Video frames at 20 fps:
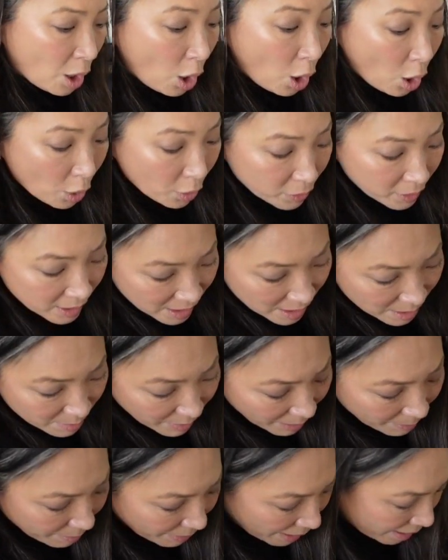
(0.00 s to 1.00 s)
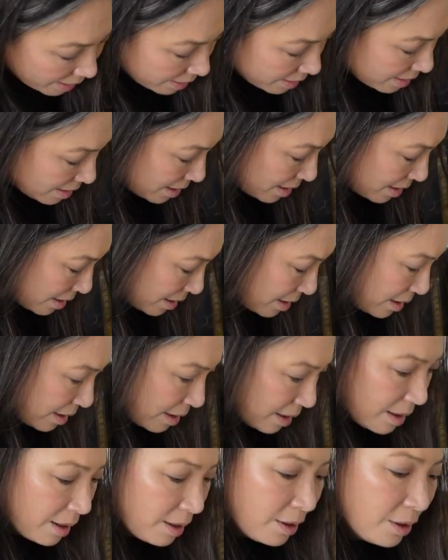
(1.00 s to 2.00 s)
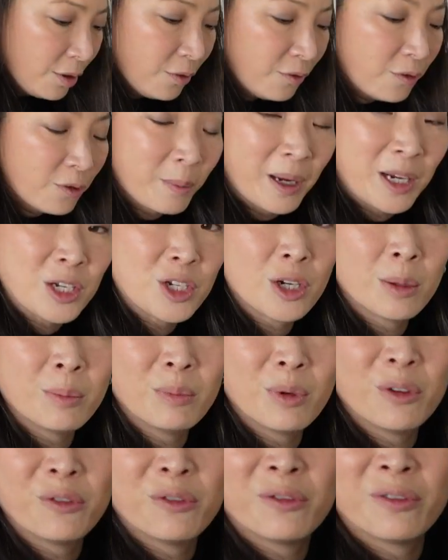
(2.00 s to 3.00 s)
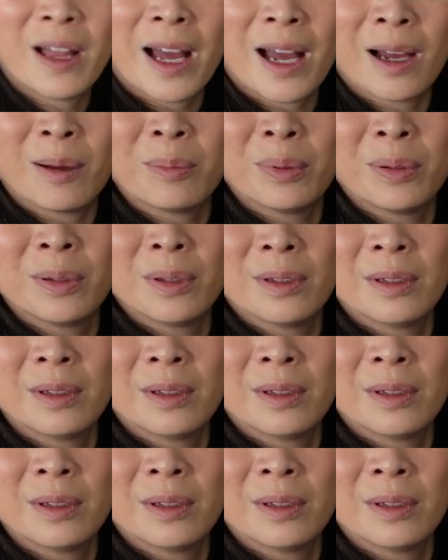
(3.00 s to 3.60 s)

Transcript: Oh, this is my box for my jumbo flap,